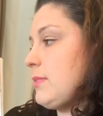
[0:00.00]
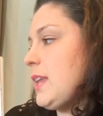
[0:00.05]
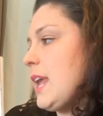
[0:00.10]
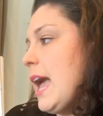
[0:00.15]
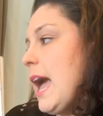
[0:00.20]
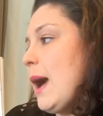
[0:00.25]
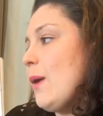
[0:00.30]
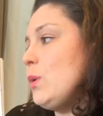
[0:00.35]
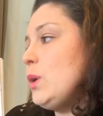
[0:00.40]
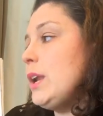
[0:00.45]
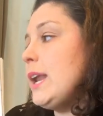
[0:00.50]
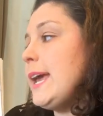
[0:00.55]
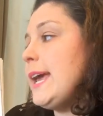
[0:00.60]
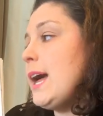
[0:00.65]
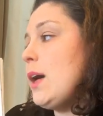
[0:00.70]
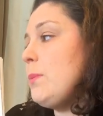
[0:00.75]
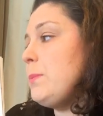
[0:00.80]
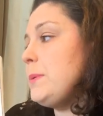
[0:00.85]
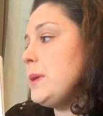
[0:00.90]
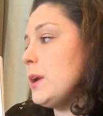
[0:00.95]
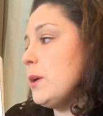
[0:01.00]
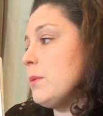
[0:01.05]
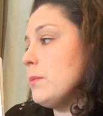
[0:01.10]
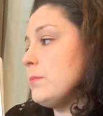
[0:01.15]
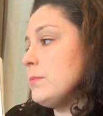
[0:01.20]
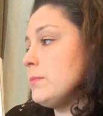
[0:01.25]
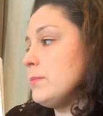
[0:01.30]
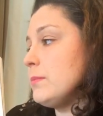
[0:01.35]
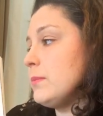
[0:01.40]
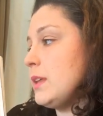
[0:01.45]
"How can I help you?"
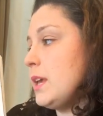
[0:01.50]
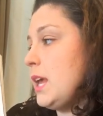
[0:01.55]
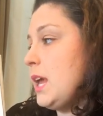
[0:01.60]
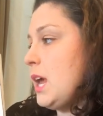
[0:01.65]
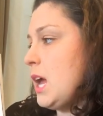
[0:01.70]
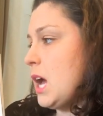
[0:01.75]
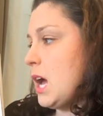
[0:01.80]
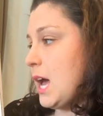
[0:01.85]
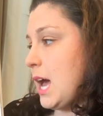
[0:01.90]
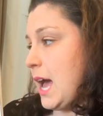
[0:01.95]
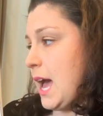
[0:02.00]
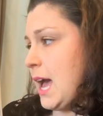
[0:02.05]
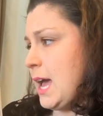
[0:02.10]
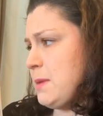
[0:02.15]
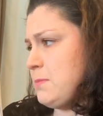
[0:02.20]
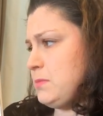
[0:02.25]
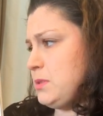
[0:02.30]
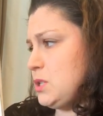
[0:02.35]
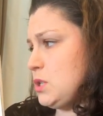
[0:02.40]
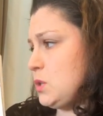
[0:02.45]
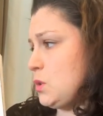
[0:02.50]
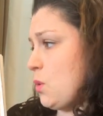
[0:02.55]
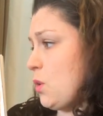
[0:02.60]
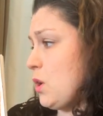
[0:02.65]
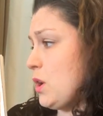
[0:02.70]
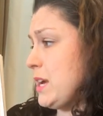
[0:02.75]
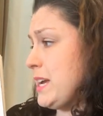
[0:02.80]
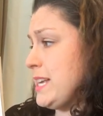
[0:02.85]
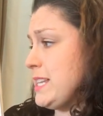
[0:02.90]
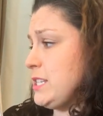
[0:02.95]
"I'm
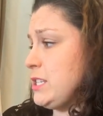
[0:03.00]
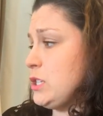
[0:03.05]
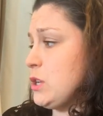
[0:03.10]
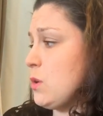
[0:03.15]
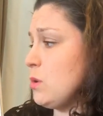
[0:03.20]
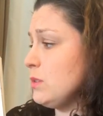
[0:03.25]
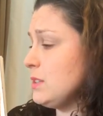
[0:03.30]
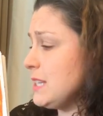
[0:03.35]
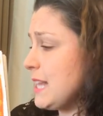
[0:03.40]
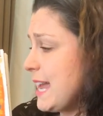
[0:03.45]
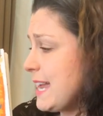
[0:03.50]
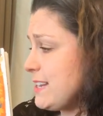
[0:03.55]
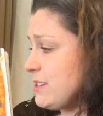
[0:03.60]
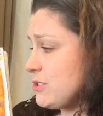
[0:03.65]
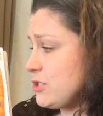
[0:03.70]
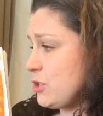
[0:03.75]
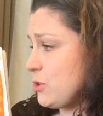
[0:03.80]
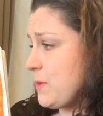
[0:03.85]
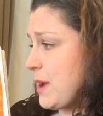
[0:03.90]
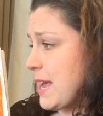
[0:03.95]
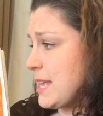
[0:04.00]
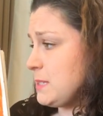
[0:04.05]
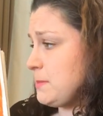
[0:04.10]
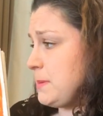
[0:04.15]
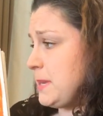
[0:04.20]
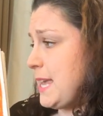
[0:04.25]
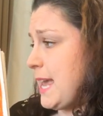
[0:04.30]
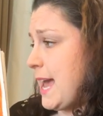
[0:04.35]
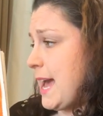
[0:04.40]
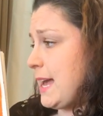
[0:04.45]
sorry it's so late," Shiraz
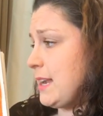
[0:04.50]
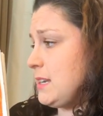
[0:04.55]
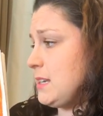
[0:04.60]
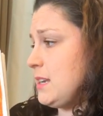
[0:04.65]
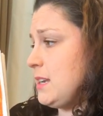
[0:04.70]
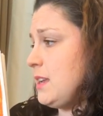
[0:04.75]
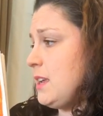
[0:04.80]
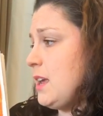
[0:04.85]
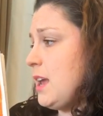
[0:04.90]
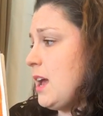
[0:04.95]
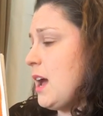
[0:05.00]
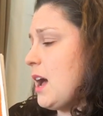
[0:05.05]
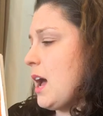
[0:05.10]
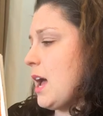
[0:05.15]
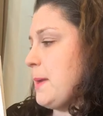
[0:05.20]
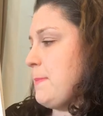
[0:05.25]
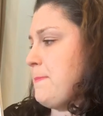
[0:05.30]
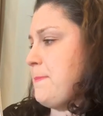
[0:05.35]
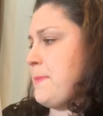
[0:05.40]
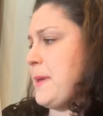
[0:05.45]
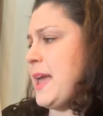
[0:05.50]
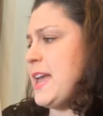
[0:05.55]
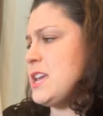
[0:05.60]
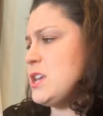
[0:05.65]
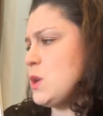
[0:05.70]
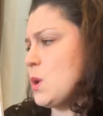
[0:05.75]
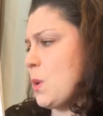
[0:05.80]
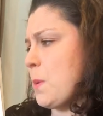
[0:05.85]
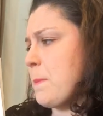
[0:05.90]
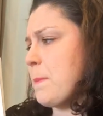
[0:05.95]
began. "I
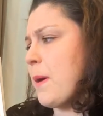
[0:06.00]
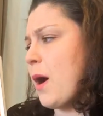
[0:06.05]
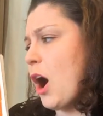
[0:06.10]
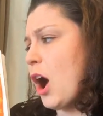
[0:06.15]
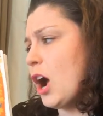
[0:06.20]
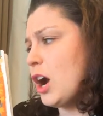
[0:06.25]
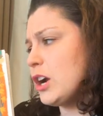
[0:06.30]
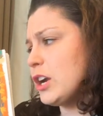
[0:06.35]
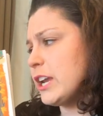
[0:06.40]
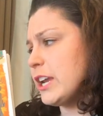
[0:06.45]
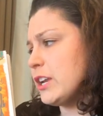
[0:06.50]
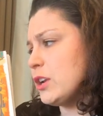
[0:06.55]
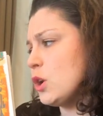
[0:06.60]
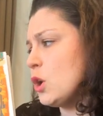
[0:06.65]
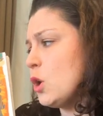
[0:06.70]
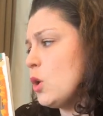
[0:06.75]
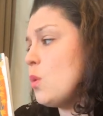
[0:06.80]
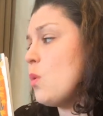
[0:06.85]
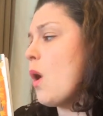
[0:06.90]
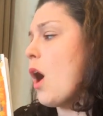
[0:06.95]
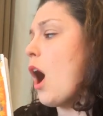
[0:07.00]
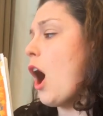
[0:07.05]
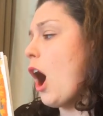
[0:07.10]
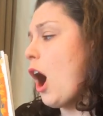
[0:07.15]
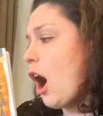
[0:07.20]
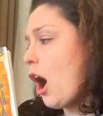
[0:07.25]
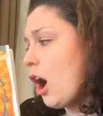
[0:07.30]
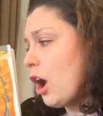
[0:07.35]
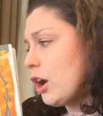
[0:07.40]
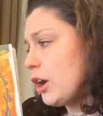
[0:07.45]
beg your pardon. Who
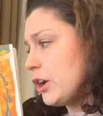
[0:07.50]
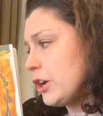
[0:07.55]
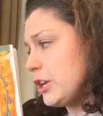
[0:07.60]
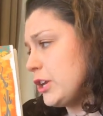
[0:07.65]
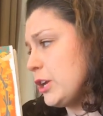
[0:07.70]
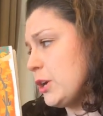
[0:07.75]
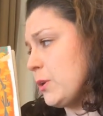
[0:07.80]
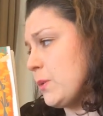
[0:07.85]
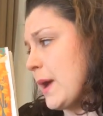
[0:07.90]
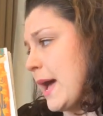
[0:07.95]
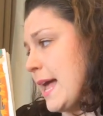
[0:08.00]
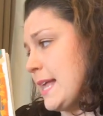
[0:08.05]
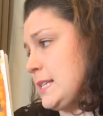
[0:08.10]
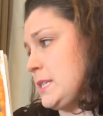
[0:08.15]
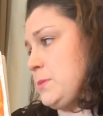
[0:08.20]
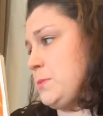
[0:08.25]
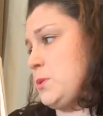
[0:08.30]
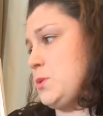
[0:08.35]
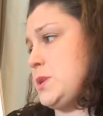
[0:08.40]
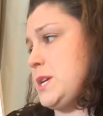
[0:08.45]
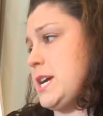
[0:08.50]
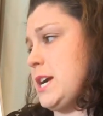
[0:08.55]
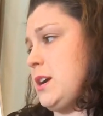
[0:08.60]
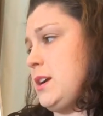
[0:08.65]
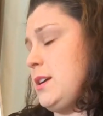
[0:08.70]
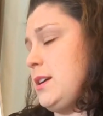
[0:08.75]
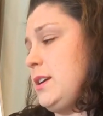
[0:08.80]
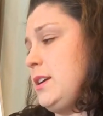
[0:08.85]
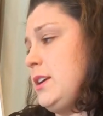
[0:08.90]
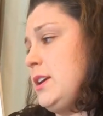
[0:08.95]
are you?" asked Monir.
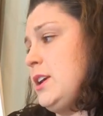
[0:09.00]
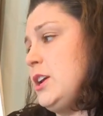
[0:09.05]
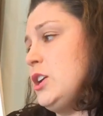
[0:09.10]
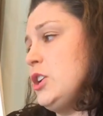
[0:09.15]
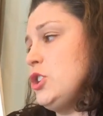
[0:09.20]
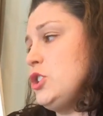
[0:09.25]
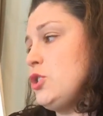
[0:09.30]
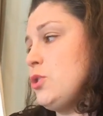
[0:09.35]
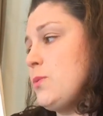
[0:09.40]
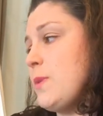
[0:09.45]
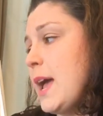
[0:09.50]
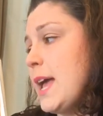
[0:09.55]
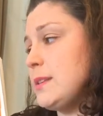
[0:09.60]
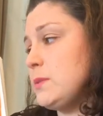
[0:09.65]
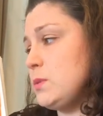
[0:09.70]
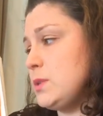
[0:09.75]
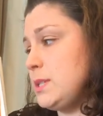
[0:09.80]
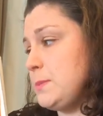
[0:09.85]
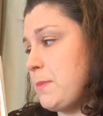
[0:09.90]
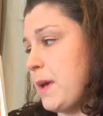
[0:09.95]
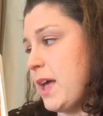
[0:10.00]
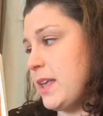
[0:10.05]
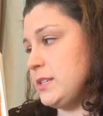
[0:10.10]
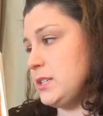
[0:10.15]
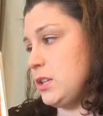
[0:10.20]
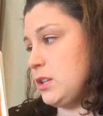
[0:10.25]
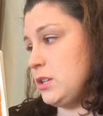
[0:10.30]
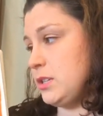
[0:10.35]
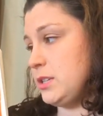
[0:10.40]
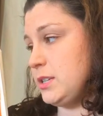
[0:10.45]
Shiraz was
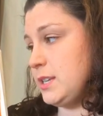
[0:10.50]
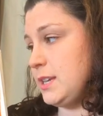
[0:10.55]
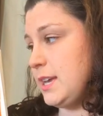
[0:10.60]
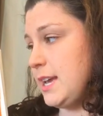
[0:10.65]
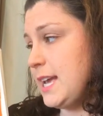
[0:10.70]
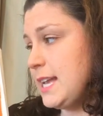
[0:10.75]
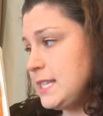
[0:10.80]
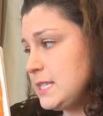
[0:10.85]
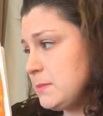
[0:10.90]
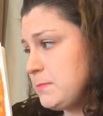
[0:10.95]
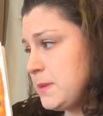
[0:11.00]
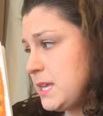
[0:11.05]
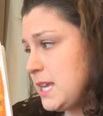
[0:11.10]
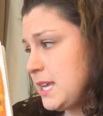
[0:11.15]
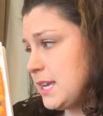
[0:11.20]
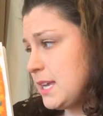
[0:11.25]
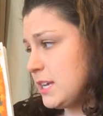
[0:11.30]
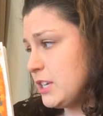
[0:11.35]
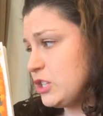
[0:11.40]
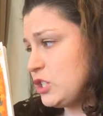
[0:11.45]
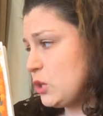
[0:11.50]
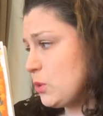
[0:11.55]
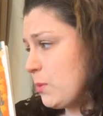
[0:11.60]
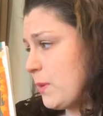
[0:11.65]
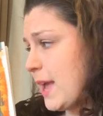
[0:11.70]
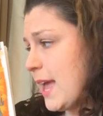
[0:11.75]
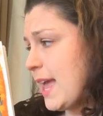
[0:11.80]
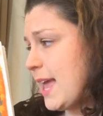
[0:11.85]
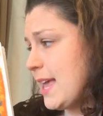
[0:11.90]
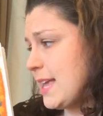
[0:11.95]
puzzled. "It's me,
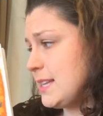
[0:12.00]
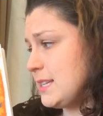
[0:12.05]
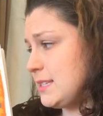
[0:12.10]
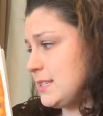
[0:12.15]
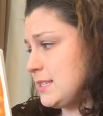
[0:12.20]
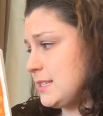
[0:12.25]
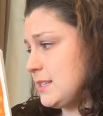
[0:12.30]
Shiraz.